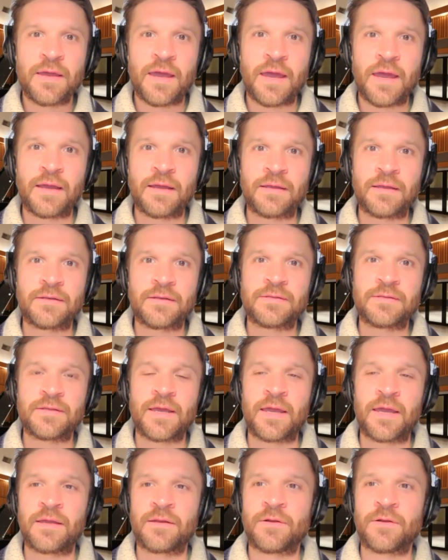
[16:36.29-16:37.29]
and
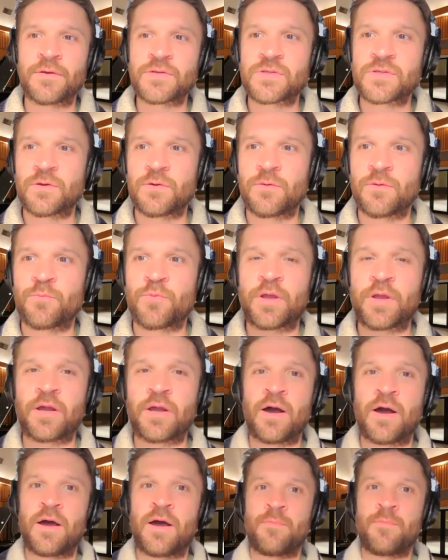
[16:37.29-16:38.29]
also bring
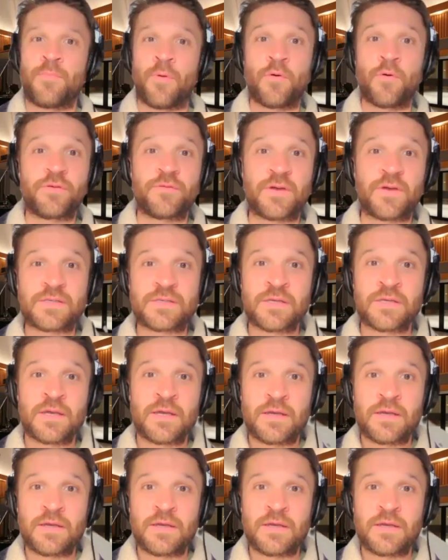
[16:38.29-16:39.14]
both of us,